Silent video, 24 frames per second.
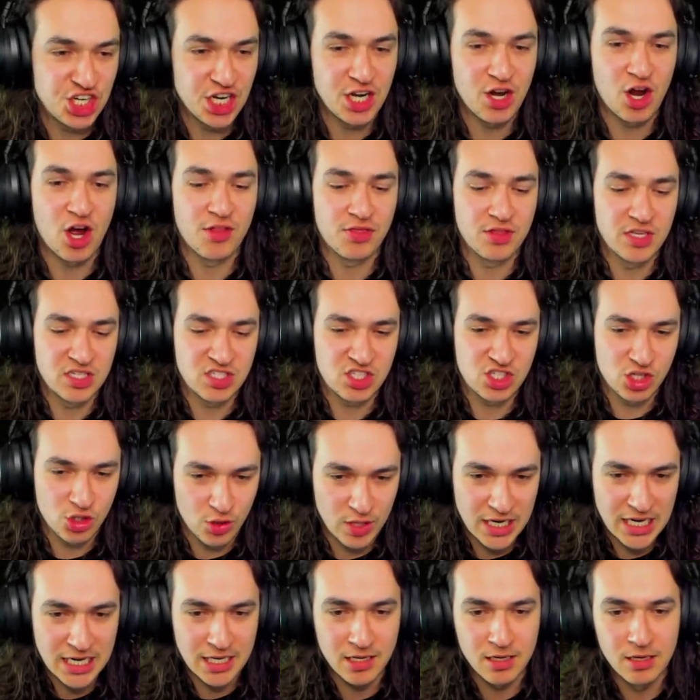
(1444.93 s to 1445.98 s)
on this
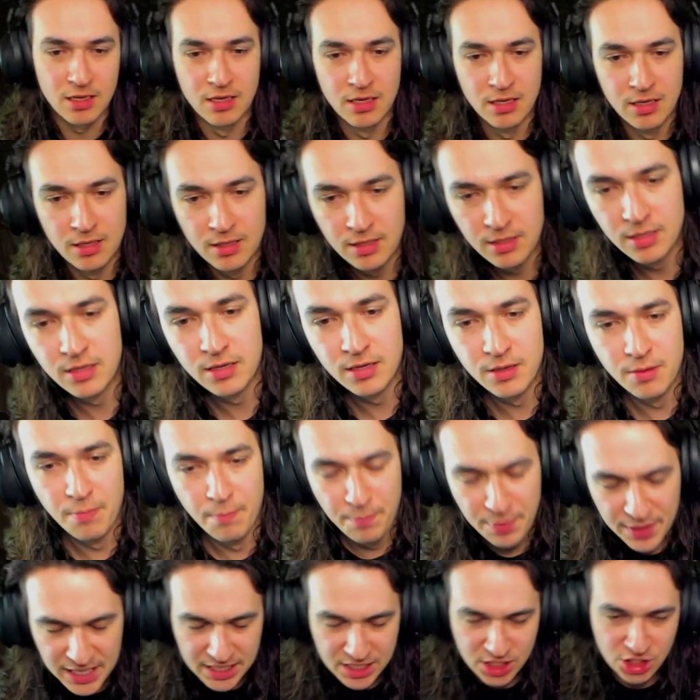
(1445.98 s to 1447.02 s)
screen.
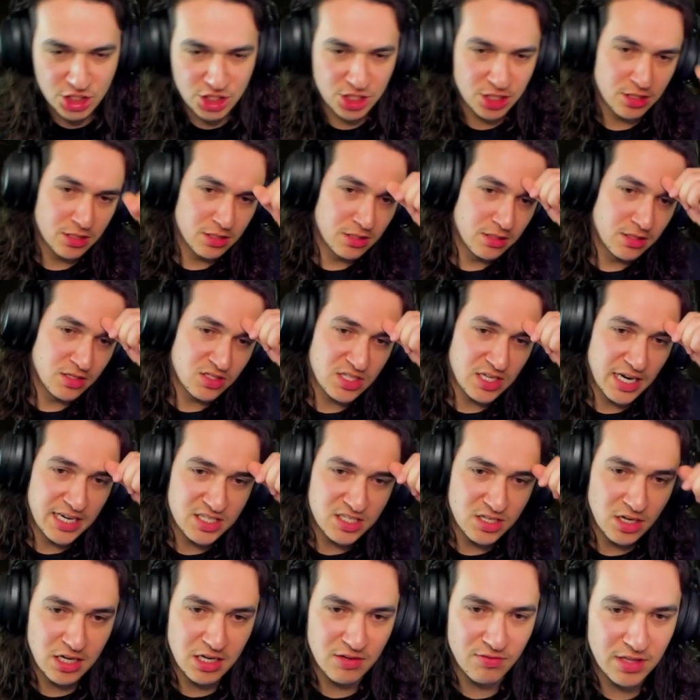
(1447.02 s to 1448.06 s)
Bitch! This guy's
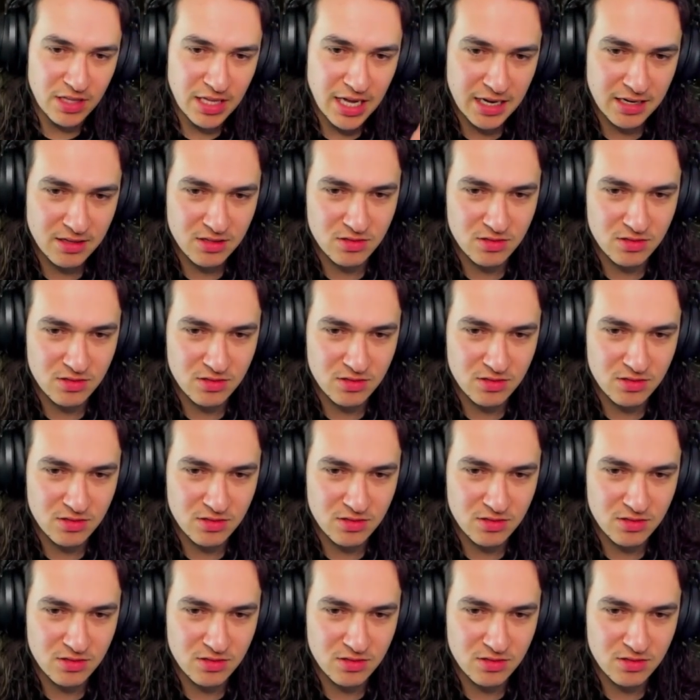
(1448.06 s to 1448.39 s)
not even that